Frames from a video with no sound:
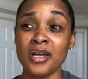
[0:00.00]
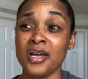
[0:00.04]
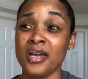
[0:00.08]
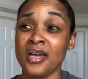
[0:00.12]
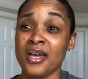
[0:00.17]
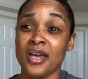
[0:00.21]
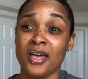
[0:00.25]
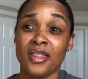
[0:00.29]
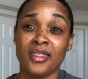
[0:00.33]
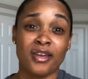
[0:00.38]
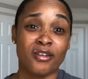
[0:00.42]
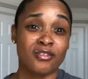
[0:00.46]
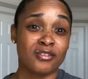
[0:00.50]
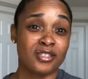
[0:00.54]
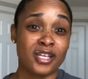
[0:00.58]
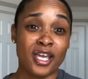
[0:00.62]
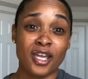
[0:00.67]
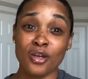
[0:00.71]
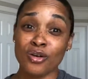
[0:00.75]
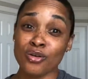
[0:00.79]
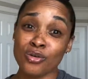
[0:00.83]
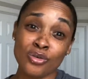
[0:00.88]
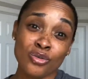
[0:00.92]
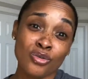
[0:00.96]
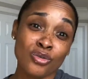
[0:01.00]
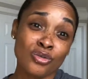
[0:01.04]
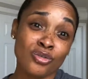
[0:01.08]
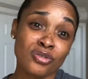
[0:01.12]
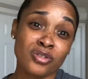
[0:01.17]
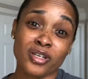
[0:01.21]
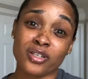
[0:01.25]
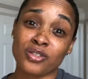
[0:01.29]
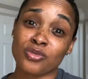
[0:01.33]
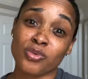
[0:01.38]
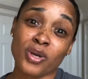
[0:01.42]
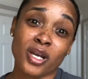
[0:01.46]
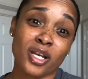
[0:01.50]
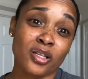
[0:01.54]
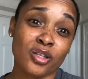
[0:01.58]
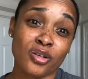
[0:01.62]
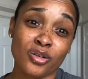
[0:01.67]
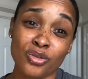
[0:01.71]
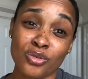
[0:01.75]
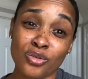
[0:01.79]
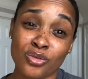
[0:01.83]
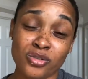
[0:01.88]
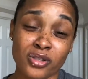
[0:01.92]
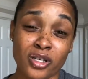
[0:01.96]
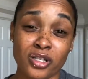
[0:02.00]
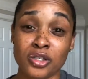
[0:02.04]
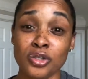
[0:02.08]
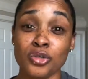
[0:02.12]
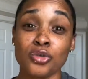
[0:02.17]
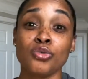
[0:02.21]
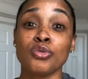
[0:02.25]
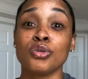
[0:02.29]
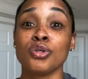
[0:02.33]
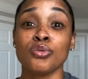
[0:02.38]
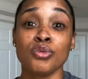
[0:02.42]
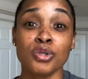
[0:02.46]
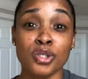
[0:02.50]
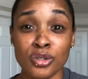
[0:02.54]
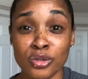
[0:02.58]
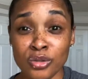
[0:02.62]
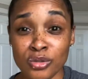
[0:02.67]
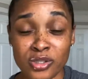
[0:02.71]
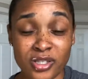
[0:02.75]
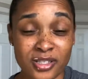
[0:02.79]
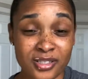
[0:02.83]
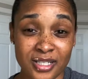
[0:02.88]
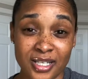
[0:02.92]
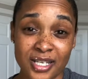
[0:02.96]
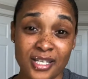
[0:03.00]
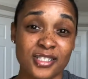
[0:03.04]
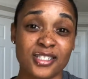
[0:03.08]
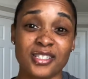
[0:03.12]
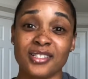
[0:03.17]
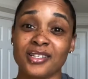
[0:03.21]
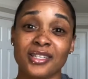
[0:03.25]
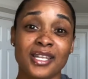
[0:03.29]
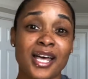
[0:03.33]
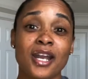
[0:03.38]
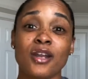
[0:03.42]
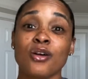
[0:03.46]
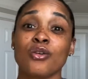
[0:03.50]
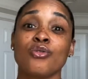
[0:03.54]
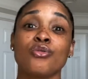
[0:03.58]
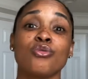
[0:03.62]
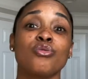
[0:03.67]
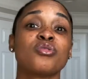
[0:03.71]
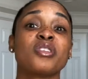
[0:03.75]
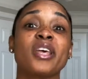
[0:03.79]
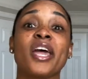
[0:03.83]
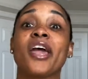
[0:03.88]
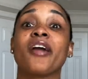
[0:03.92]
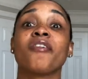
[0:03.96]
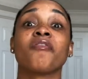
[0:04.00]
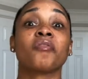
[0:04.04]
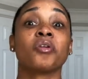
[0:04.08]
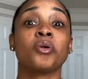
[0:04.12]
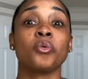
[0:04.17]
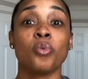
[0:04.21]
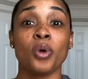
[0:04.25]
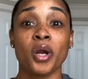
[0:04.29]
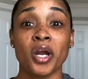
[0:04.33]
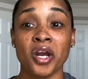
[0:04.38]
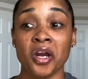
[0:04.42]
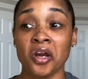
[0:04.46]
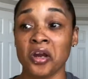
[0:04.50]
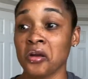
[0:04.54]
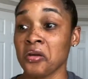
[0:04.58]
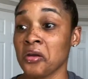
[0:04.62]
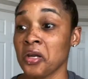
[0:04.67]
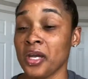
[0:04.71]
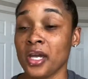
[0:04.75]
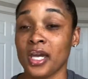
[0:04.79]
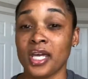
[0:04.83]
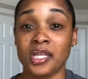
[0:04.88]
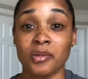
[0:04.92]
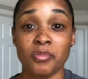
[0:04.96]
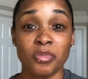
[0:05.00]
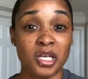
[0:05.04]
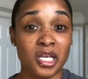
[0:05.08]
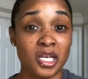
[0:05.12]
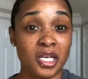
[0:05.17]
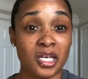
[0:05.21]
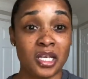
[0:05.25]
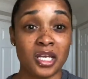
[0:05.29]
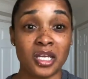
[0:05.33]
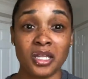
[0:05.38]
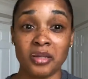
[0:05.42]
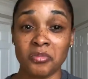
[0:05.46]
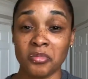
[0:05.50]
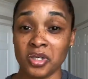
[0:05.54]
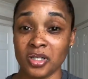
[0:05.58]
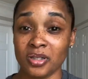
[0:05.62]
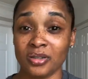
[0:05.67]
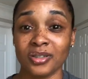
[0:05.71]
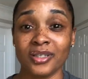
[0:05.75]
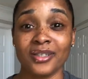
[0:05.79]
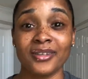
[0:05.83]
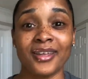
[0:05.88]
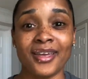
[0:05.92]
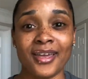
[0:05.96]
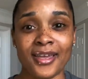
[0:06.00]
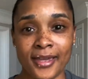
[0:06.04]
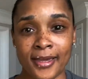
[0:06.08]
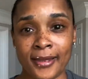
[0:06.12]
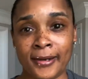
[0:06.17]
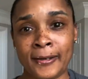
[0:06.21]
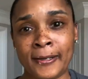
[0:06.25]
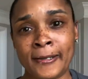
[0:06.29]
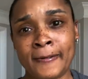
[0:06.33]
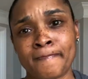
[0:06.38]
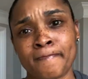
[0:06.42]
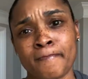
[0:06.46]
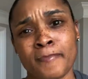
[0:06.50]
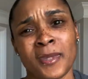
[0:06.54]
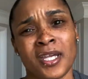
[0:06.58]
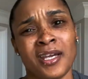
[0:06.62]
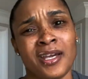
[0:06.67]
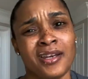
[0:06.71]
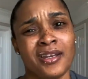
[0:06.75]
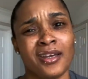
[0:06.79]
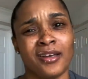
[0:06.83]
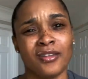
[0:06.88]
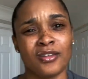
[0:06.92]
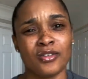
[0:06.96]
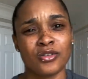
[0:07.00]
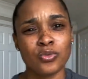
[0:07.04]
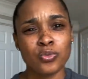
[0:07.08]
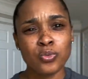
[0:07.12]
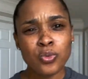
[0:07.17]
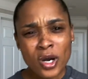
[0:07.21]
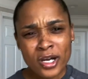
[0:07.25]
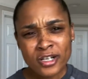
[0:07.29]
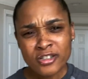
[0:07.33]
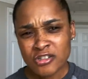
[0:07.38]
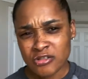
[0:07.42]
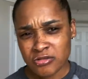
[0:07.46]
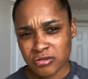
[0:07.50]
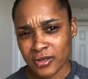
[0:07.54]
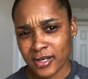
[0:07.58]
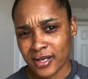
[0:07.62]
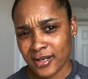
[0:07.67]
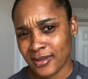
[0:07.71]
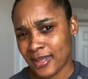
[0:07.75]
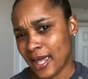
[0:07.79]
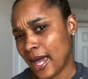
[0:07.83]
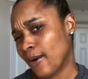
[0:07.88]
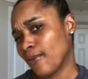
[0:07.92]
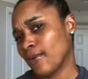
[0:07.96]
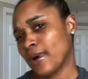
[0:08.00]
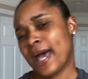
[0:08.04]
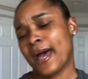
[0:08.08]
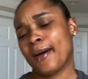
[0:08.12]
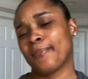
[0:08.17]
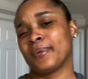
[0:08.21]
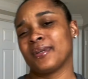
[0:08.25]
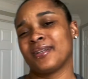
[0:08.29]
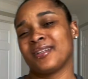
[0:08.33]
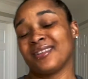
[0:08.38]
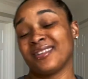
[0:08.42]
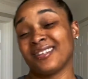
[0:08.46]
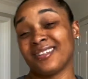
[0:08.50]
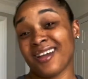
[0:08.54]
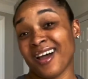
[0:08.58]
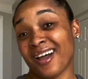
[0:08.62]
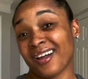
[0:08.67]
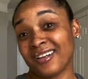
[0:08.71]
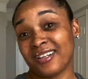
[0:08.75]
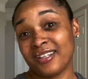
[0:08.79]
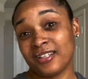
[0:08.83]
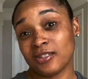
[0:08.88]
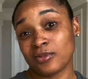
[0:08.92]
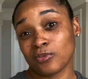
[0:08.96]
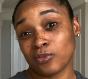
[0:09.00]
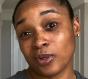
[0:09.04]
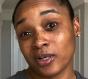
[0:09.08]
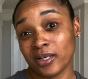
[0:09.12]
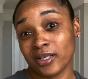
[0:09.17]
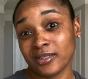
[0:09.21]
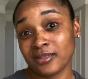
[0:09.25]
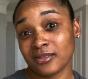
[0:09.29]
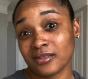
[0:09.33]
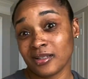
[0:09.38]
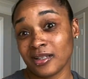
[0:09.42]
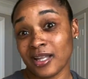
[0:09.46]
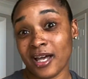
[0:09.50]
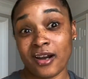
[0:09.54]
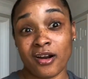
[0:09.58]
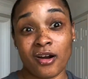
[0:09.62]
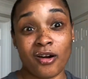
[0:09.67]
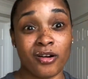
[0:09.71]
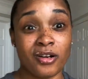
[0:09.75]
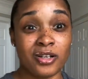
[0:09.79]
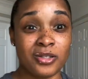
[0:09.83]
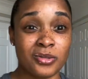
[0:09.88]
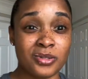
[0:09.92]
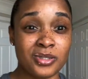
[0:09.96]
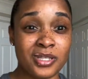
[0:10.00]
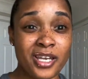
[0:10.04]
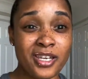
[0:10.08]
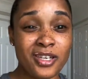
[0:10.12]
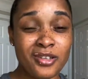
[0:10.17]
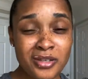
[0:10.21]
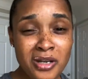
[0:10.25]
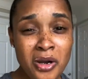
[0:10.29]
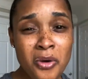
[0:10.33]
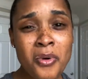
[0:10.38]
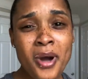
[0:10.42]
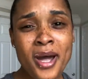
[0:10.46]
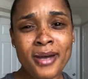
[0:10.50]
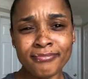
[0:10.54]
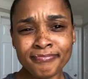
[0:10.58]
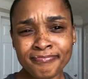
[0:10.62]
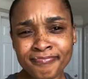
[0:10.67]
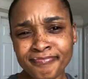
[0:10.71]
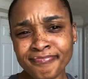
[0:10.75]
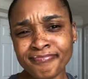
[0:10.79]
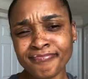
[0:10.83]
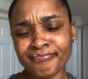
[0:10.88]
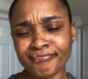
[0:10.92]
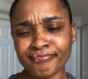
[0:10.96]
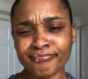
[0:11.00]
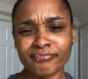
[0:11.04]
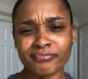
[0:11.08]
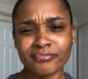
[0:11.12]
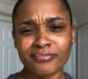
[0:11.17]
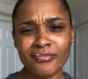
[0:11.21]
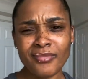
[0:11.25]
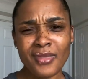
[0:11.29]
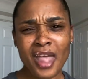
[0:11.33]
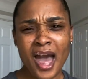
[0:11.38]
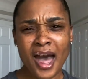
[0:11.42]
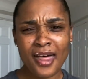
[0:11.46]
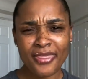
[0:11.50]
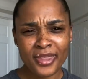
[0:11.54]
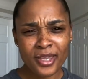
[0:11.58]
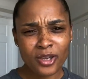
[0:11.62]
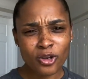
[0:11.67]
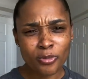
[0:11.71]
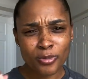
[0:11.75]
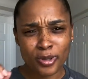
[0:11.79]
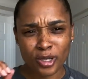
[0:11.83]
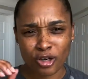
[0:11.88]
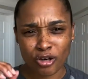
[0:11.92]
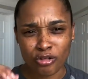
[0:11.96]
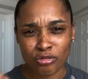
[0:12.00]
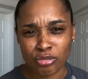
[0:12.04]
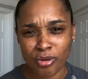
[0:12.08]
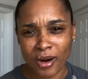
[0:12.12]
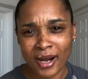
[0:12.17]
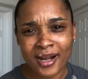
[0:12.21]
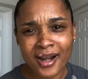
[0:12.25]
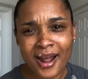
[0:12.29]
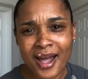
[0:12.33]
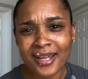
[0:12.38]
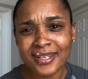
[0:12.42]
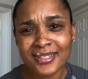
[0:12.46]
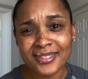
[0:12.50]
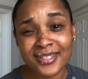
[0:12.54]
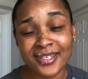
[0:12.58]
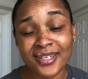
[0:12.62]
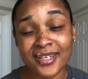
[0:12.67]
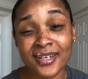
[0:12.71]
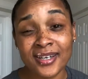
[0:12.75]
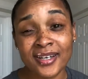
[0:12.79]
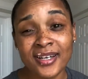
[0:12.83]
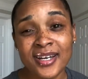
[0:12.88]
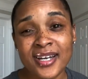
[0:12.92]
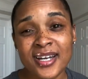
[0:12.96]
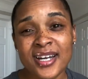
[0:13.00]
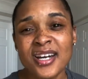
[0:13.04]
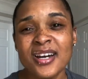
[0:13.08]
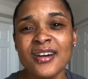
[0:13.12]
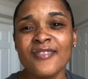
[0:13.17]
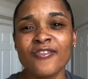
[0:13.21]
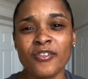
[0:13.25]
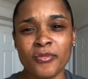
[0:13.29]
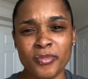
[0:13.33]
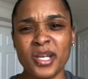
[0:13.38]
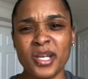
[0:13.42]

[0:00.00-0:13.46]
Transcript: There's nay-oohs, there's regular oohs, there's ooh-ooh-oohs, there's just a lot of oohs everywhere in the beginning, in the middle, and the end. Now, this one trend that happened in the 90s was a lot of artists was like, you know what? I think it would be a great idea for me to